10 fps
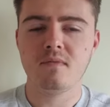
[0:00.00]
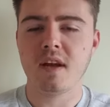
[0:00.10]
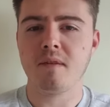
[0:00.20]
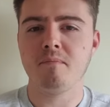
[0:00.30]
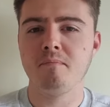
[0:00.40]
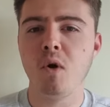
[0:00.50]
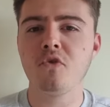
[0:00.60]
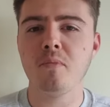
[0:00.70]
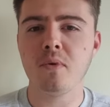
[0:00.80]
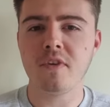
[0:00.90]
like
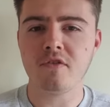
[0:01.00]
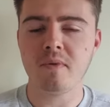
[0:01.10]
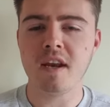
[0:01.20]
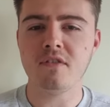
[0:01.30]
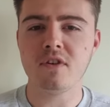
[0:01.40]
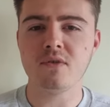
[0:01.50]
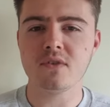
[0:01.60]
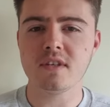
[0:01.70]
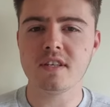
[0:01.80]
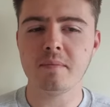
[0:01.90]
multiple different
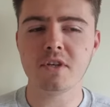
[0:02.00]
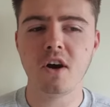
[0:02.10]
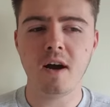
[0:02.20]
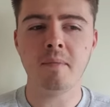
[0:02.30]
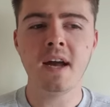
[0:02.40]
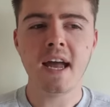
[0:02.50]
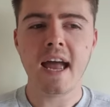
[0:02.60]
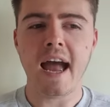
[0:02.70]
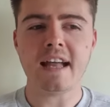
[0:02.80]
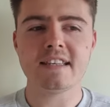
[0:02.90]
individuals at the same time
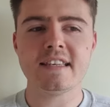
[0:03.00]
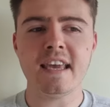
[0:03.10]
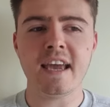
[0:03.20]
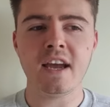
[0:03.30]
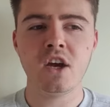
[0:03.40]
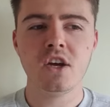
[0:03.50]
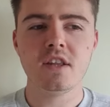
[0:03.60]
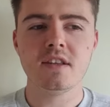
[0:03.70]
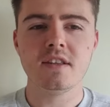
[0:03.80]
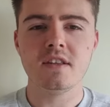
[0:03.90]
and seeing
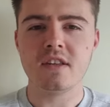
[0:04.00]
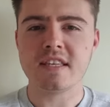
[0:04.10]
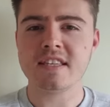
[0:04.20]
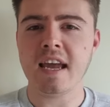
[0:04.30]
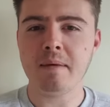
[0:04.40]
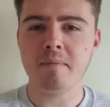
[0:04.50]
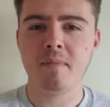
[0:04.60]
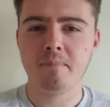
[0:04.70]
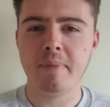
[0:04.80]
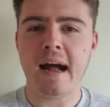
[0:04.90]
the same
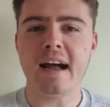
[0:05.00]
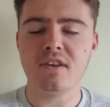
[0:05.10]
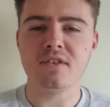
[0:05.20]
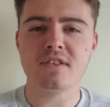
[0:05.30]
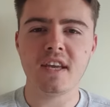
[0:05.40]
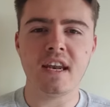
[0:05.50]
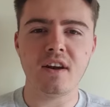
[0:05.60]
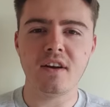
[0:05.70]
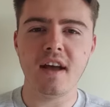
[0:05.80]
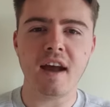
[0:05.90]
patterns in
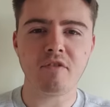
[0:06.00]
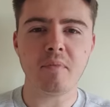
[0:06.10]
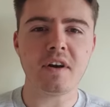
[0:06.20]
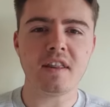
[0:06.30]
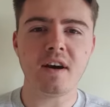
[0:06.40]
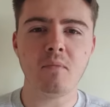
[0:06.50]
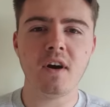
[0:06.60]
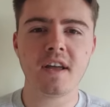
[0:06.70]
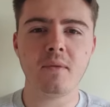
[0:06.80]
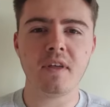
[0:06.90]
everybody that I'm
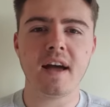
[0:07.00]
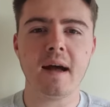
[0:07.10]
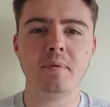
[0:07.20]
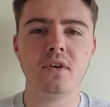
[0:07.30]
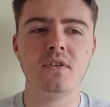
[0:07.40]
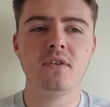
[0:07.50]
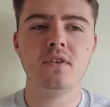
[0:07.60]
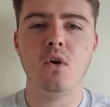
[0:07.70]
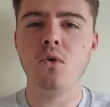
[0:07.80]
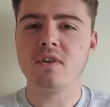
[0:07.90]
working with happen
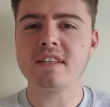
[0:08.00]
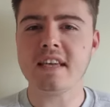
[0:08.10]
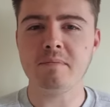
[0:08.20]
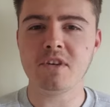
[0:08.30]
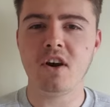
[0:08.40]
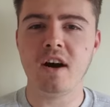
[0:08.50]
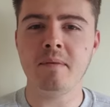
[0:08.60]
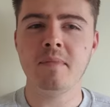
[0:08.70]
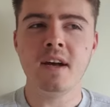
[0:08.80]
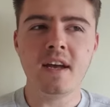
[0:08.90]
all at the same
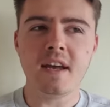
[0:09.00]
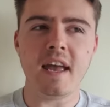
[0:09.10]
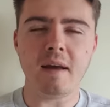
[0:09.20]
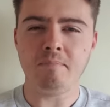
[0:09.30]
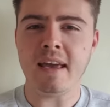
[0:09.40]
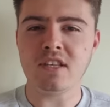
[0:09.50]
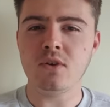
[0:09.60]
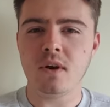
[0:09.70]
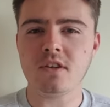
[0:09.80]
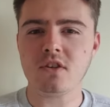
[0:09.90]
time, it makes
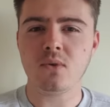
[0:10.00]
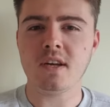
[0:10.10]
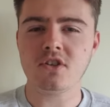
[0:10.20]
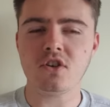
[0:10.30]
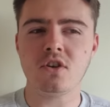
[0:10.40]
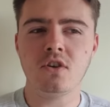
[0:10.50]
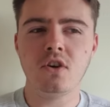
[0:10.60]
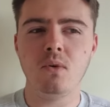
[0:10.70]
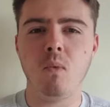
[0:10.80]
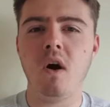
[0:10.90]
you ask the question,
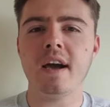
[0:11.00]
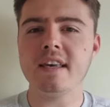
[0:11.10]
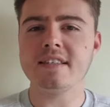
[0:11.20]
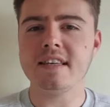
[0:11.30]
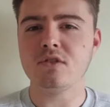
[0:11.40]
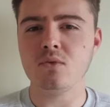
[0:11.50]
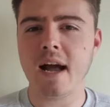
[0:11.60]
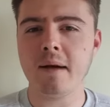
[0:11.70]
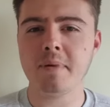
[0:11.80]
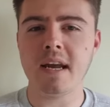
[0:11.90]
why is this all
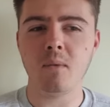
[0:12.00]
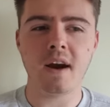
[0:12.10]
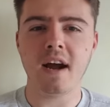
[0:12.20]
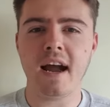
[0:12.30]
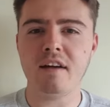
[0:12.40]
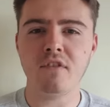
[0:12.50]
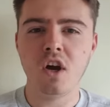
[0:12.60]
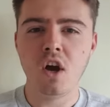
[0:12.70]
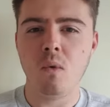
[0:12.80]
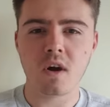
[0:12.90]
happening when I have
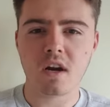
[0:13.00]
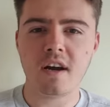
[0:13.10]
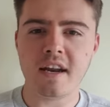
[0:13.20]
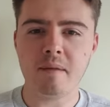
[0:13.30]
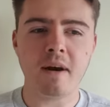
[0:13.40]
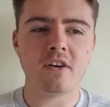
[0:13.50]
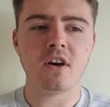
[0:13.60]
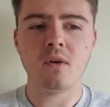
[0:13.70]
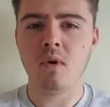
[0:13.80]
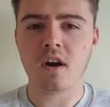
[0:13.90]
one client in
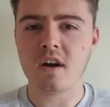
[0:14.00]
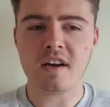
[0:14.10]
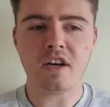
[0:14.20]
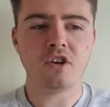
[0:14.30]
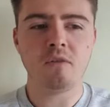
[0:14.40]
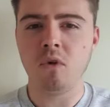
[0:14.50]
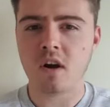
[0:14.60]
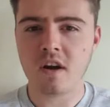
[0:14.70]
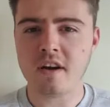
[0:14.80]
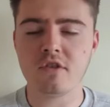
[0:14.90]
America, one client in Europe, one
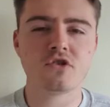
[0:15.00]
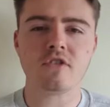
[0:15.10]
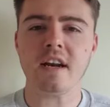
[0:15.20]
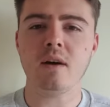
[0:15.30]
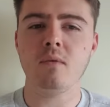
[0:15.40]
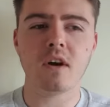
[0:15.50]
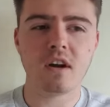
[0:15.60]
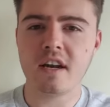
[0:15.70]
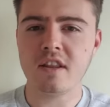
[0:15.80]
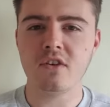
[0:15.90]
client in Australia, one
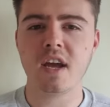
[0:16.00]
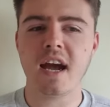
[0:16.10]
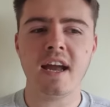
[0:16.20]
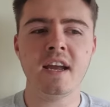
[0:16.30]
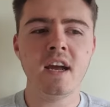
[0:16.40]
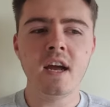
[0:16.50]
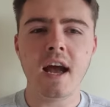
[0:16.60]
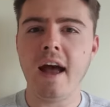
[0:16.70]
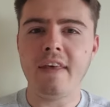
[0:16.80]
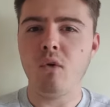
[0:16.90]
client in the UK,
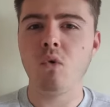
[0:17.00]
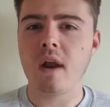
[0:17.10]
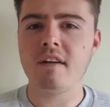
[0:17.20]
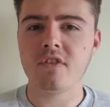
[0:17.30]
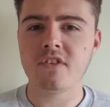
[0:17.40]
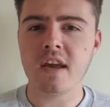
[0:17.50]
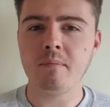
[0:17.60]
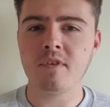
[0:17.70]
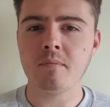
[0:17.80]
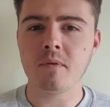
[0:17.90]
and they all have the
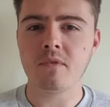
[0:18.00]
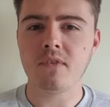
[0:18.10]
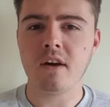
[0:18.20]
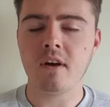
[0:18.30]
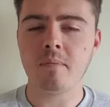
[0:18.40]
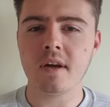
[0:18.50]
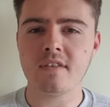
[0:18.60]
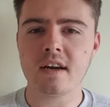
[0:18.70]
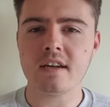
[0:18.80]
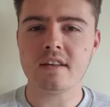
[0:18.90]
same symptoms flare up at
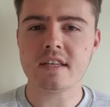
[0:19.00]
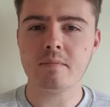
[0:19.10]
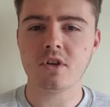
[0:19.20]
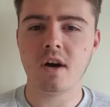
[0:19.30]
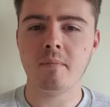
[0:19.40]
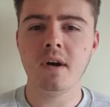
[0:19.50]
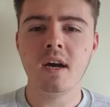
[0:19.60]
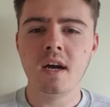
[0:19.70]
exactly the same time?